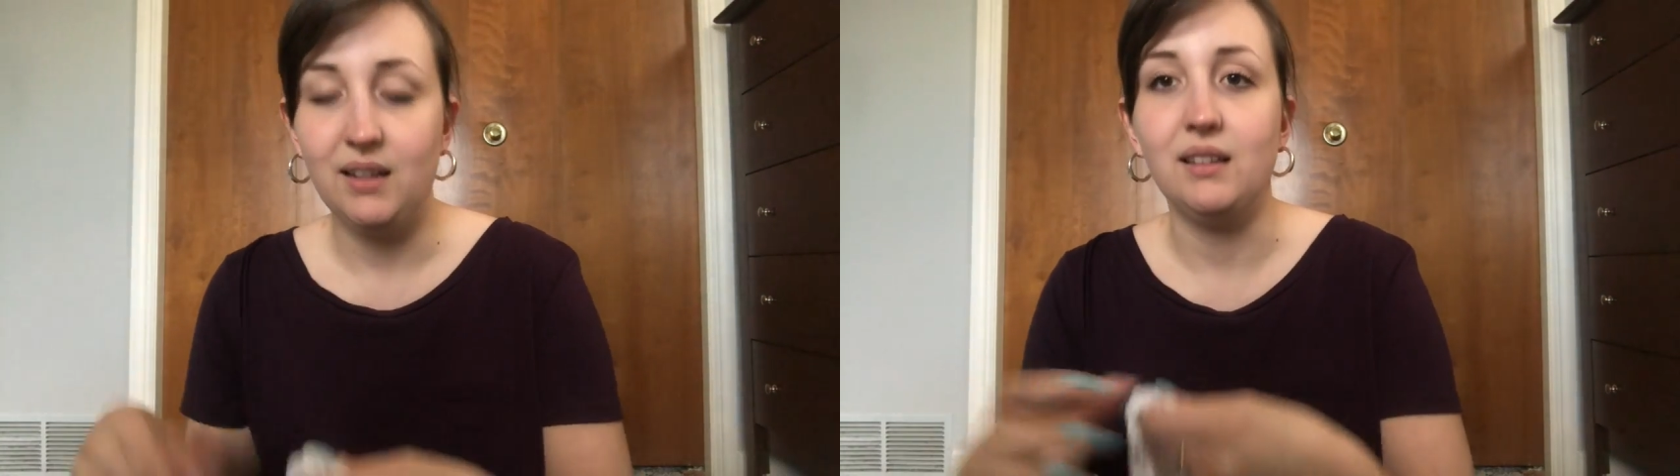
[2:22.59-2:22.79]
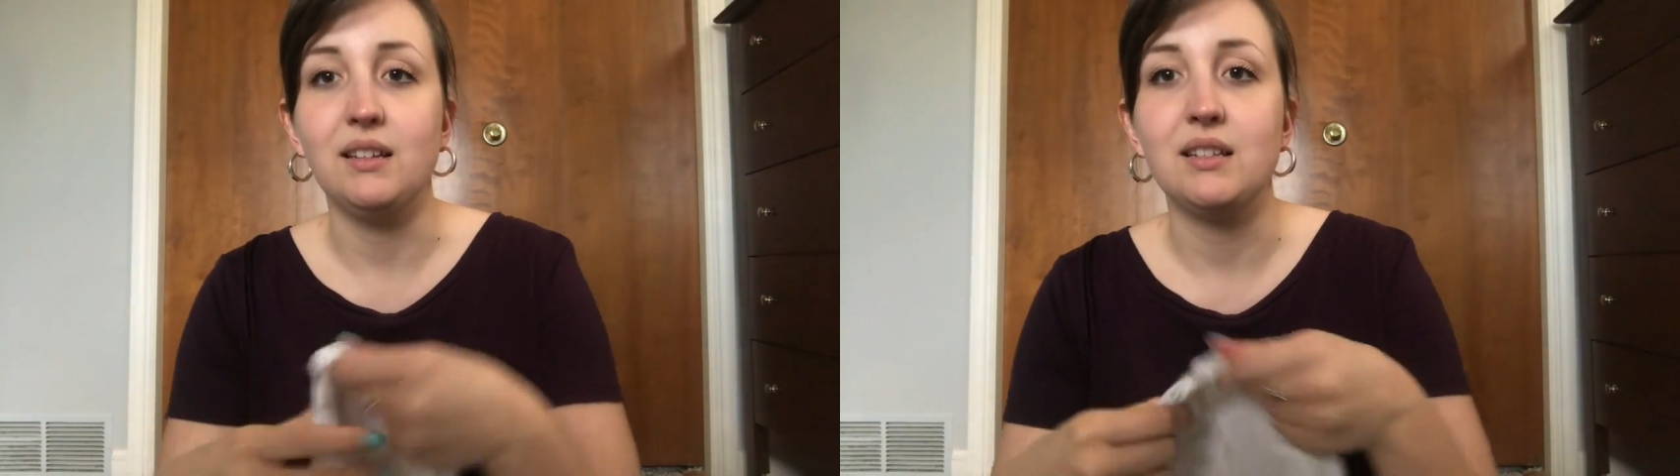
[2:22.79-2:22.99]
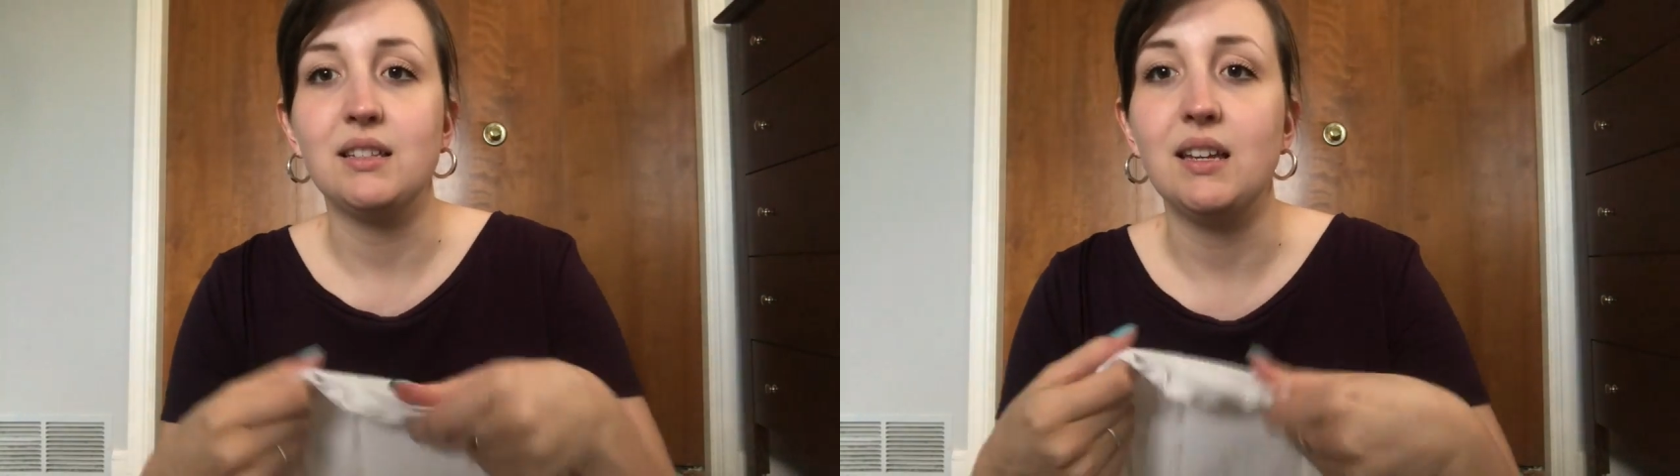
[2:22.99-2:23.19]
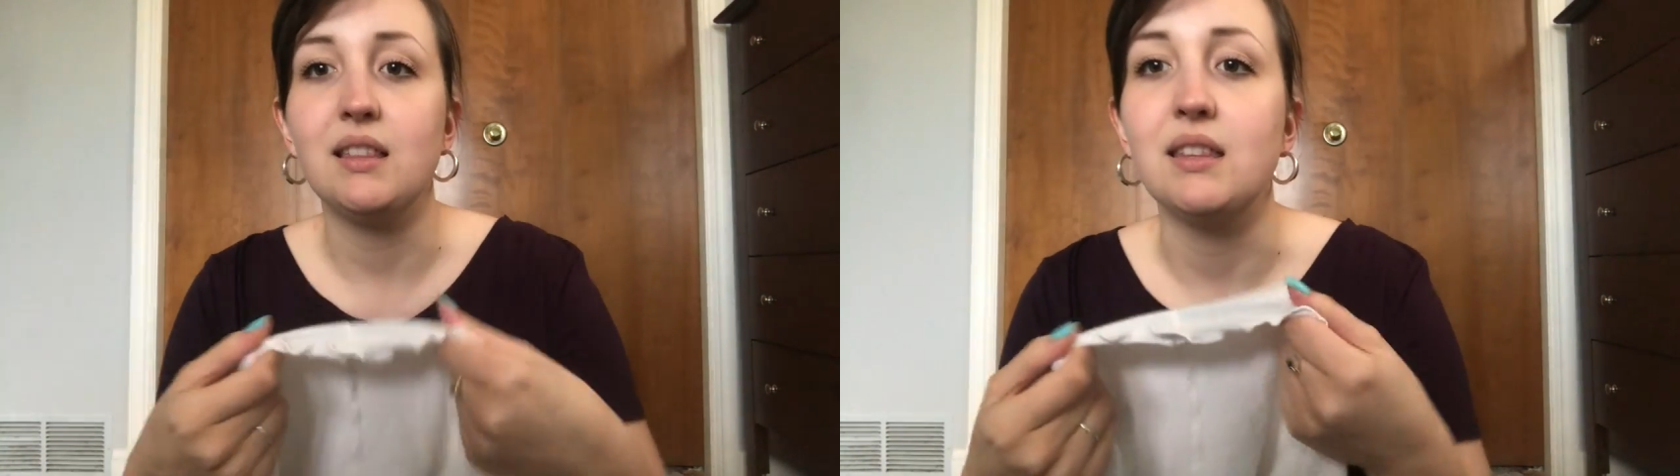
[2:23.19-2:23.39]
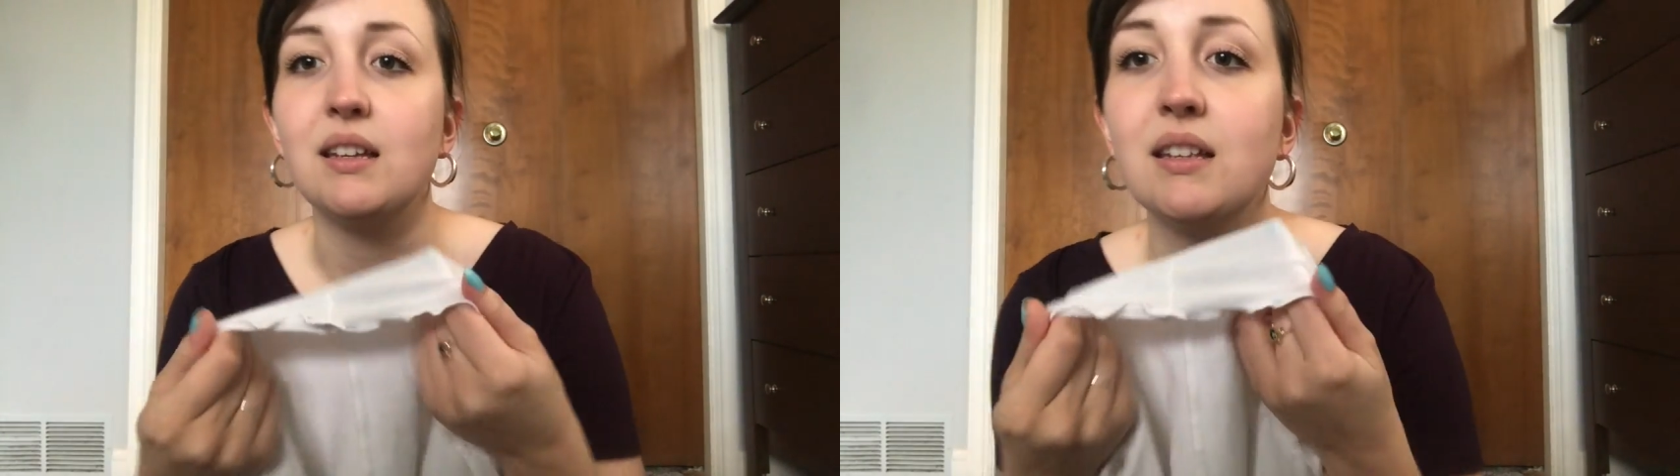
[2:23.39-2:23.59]
It looks like
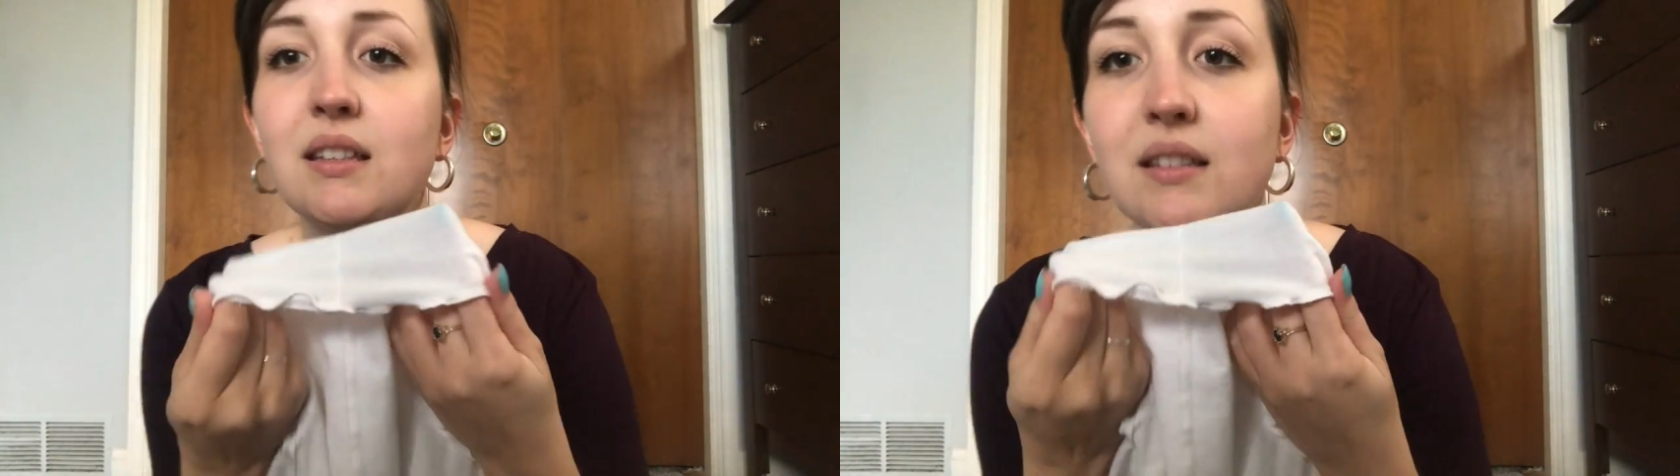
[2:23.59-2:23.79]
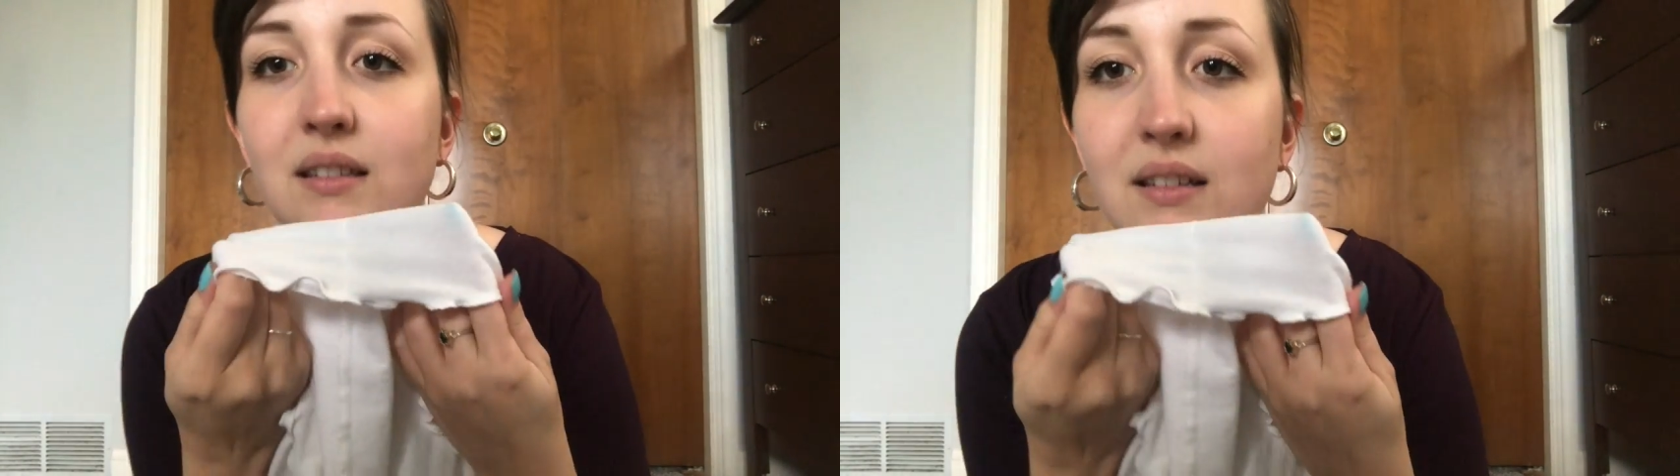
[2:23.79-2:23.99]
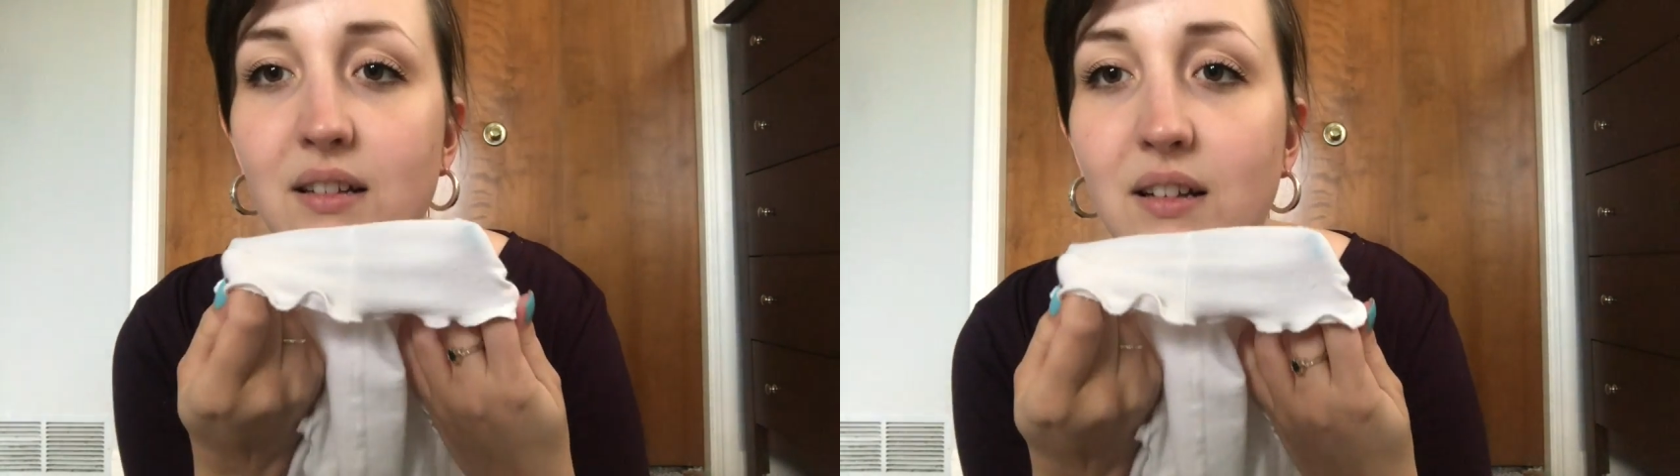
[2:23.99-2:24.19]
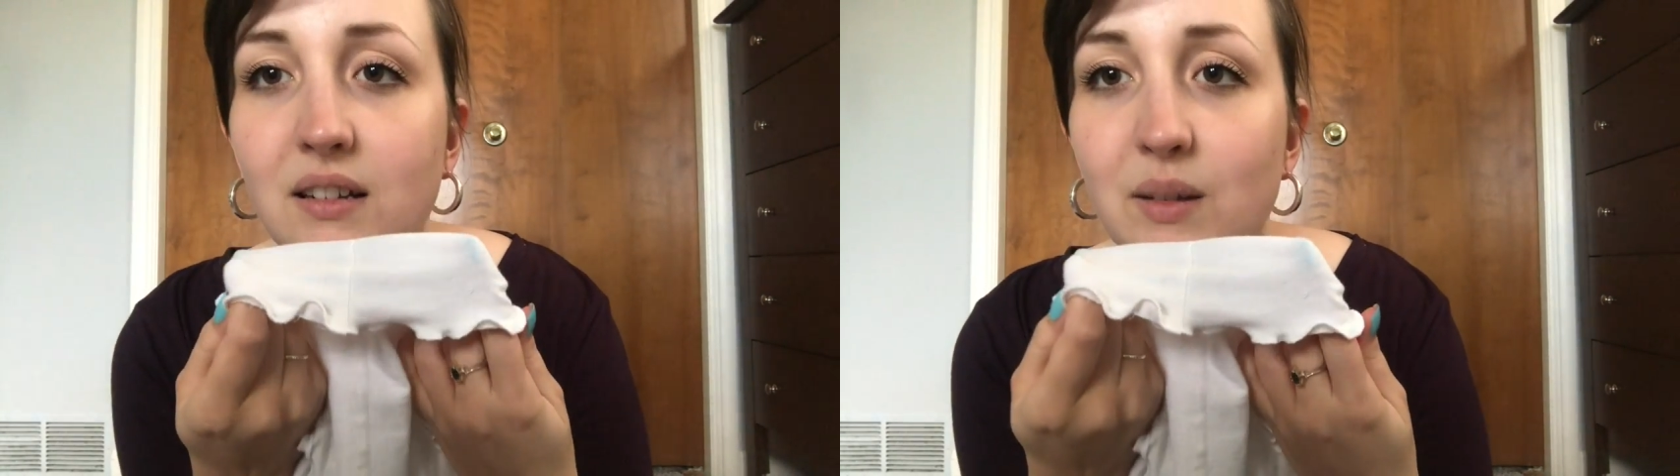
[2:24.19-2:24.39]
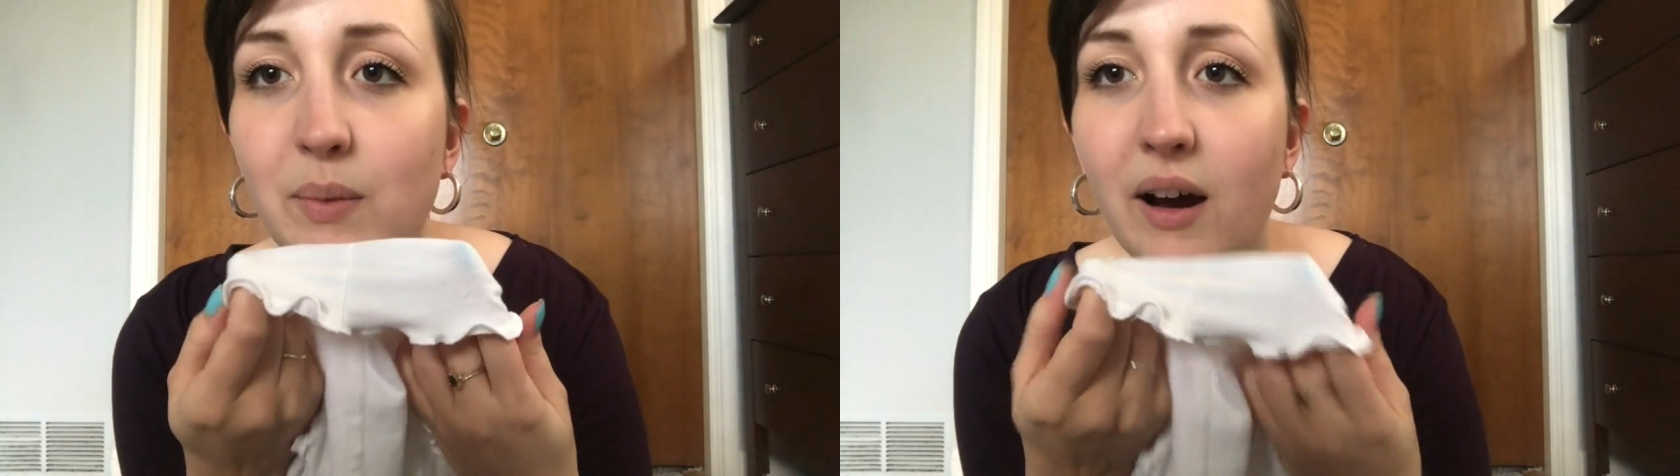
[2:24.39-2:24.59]
this along
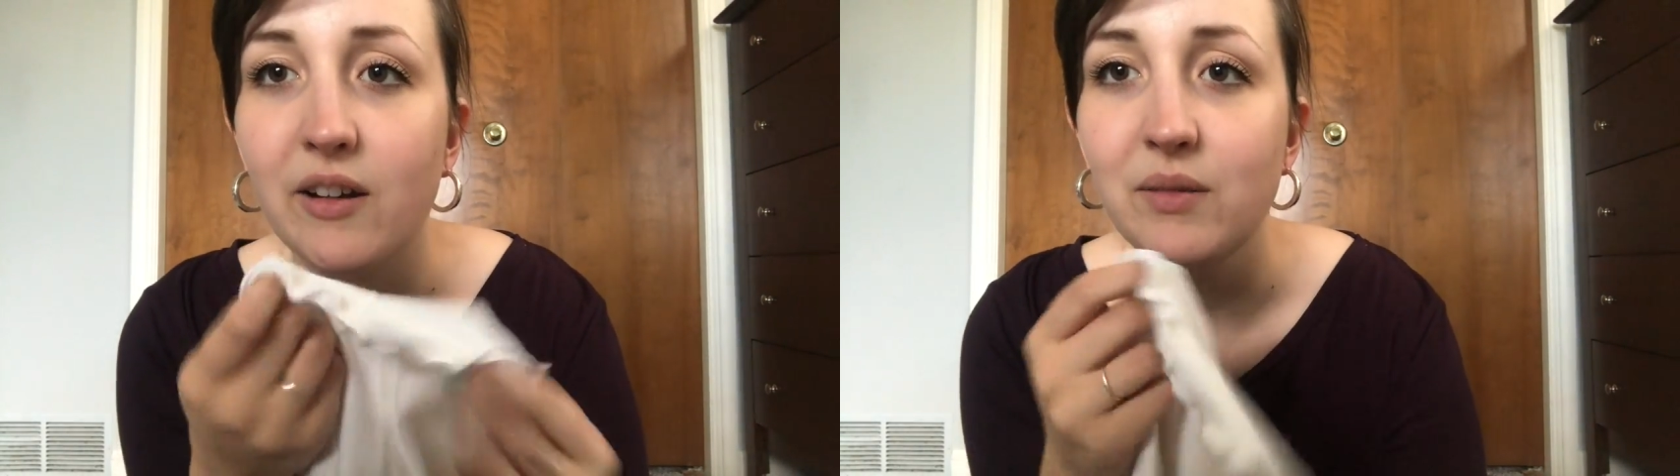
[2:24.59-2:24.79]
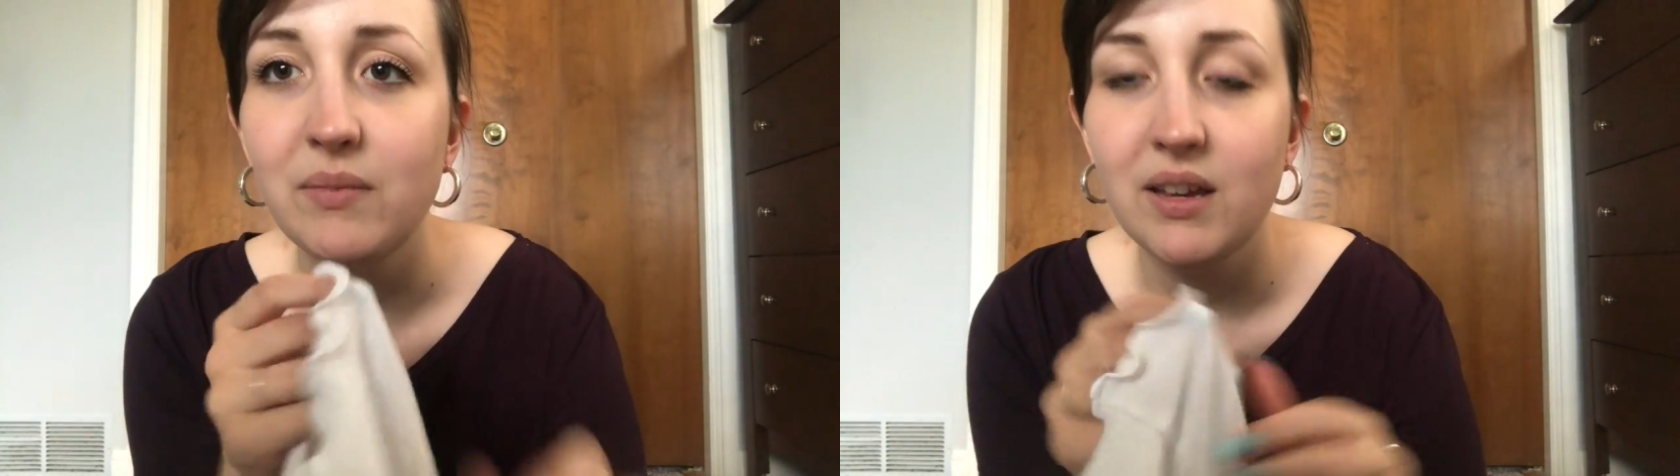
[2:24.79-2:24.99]
the bottom.